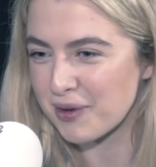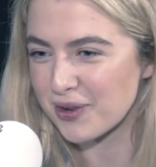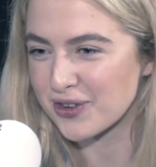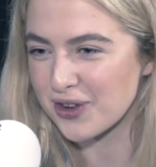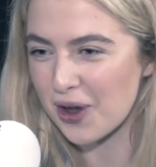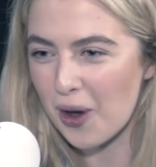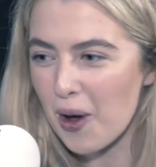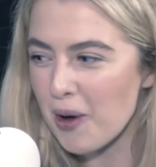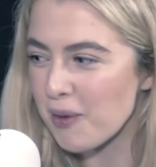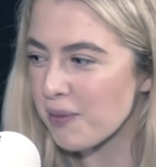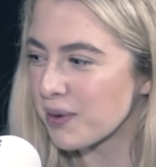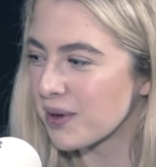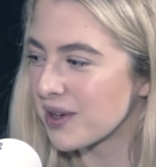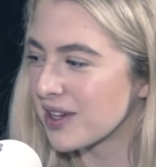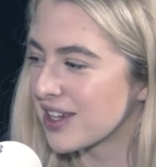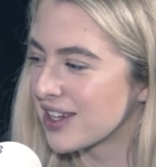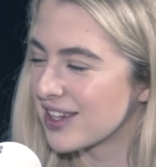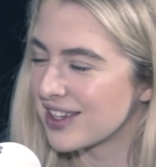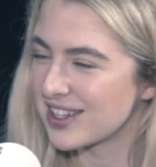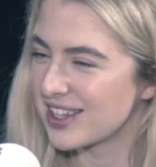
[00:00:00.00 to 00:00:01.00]
on top.
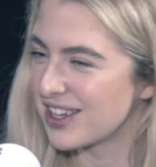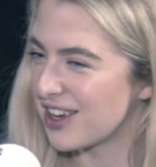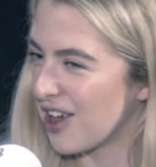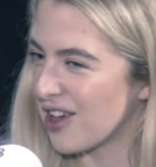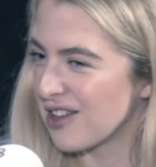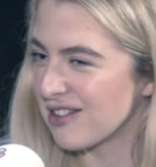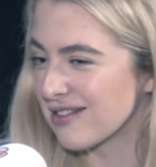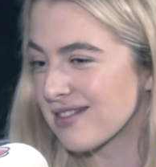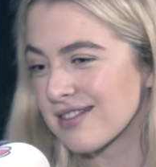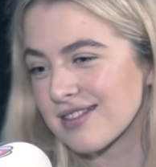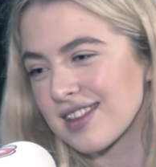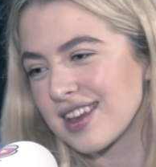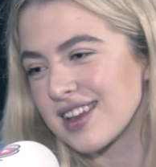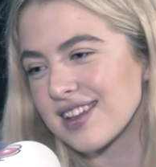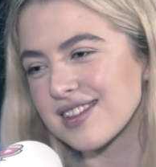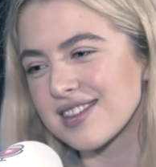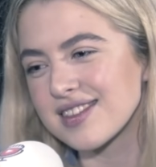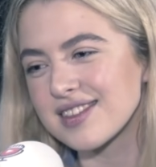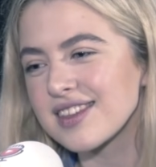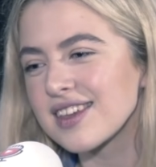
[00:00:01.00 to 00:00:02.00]
You know,
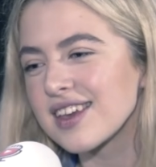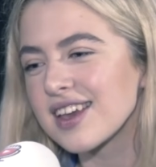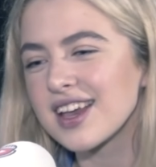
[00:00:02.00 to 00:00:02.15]
It's